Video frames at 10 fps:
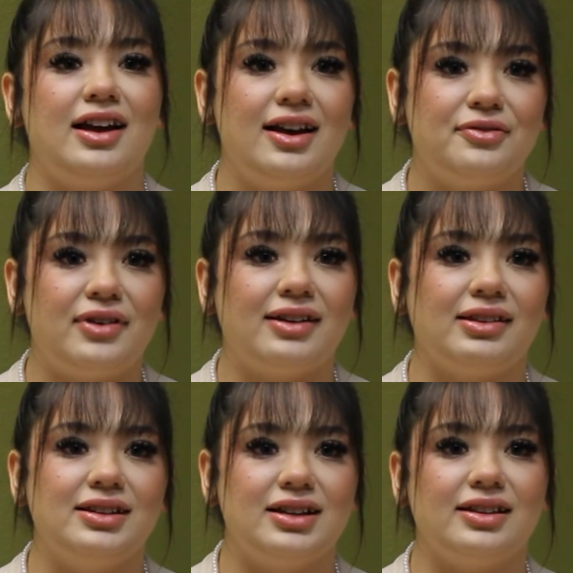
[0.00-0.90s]
I had
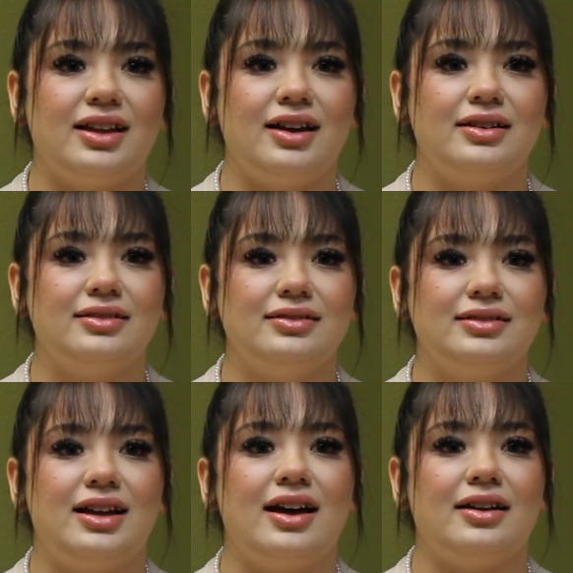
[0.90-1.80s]
finally done
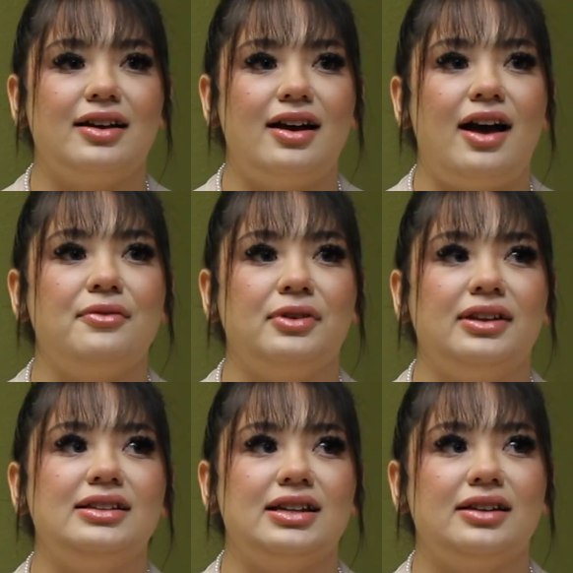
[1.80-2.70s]
that I
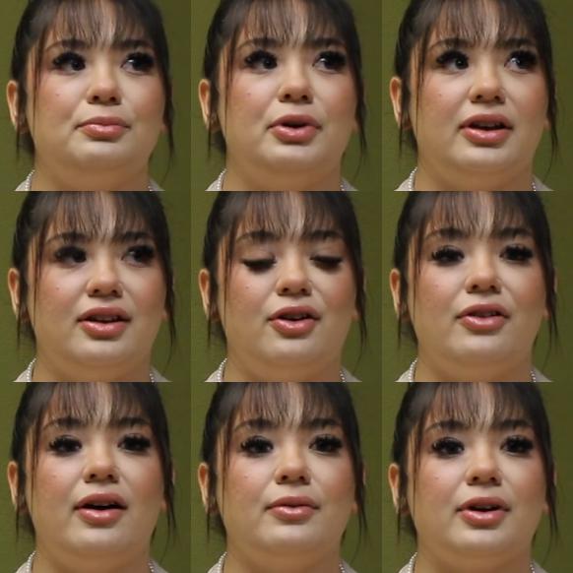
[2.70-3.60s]
really did put in
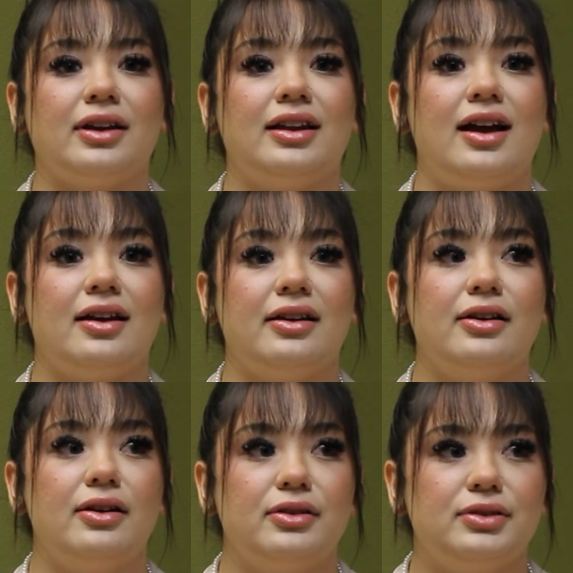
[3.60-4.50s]
all that work, and I
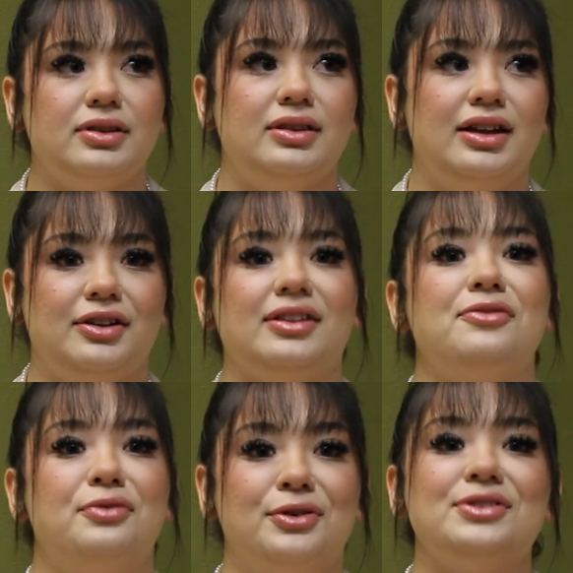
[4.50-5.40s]

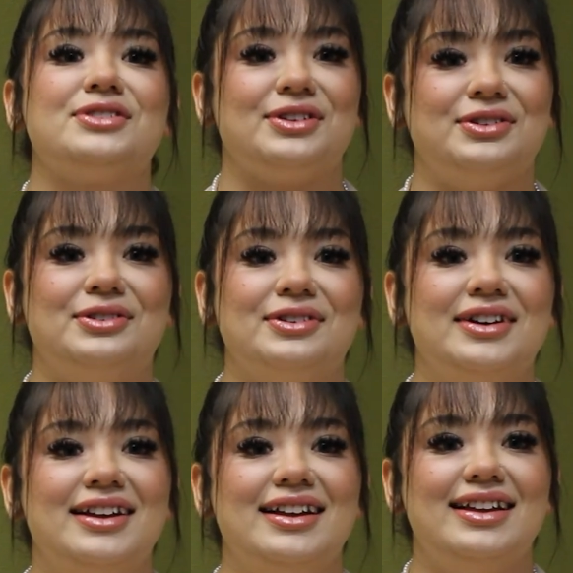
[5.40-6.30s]
literally full circle
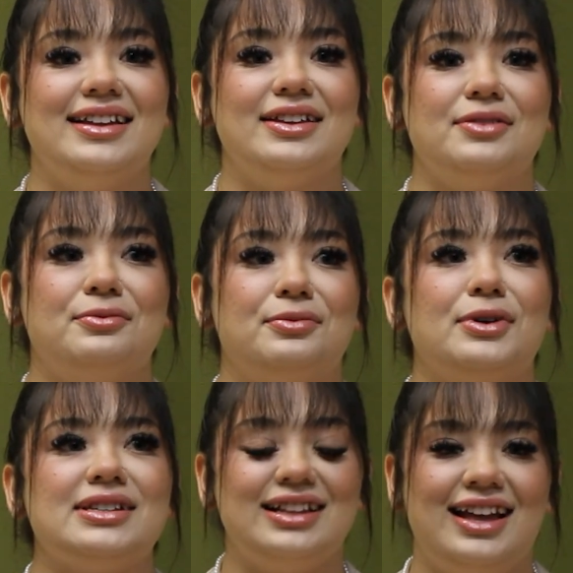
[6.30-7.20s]

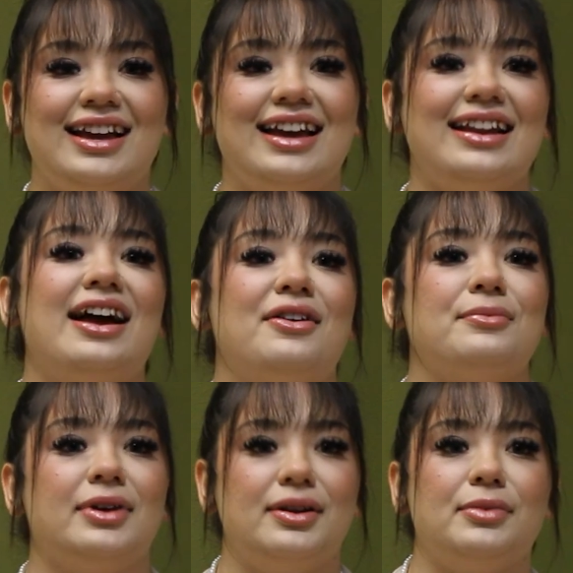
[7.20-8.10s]
was a client, and now
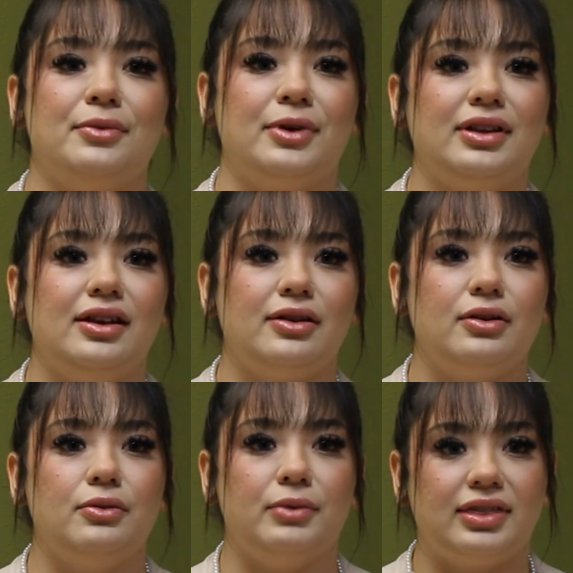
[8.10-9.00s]
I'm going to be
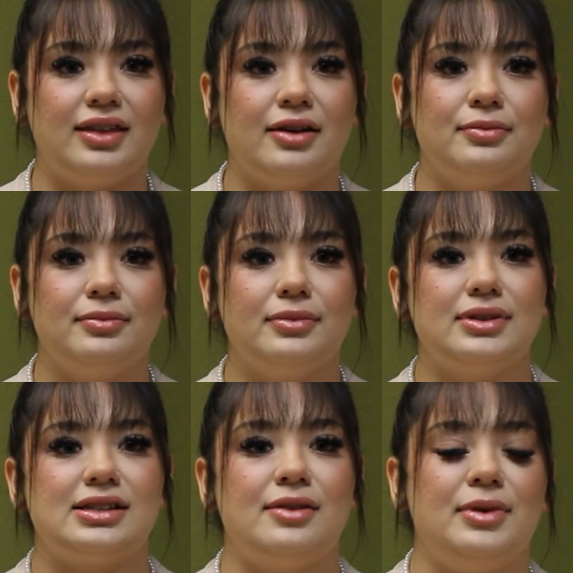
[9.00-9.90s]
working with them
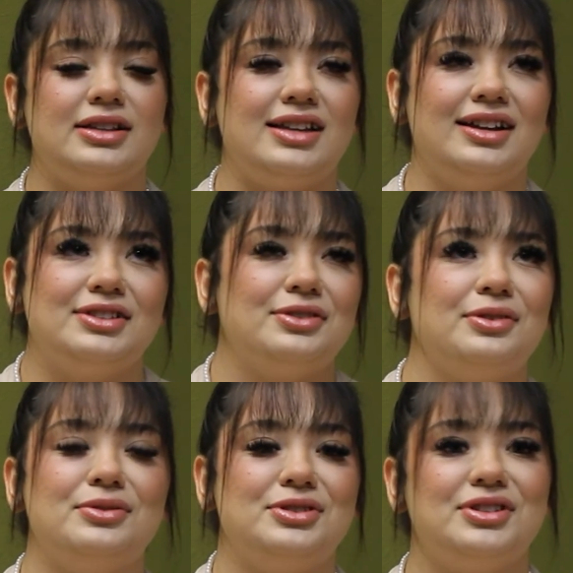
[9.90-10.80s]
side by side. So
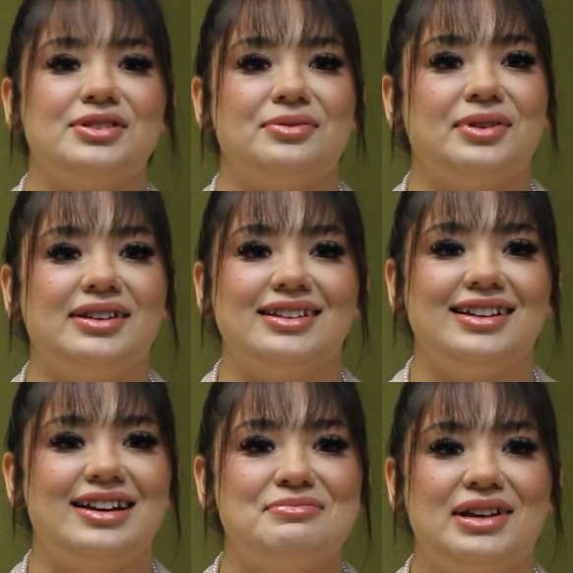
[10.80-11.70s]
it was just a really
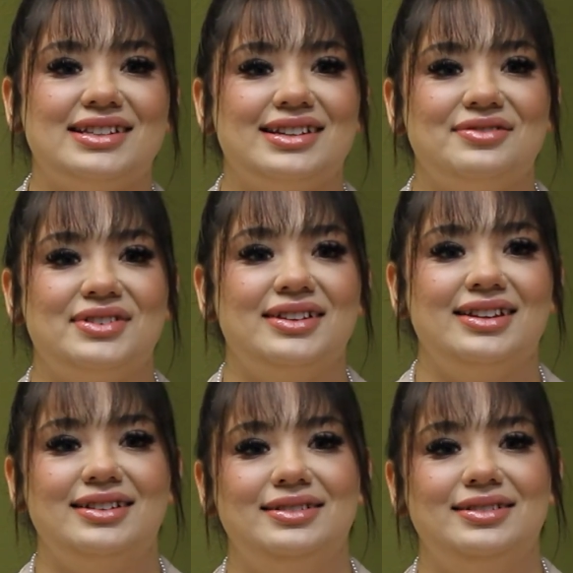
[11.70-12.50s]
amazing feeling.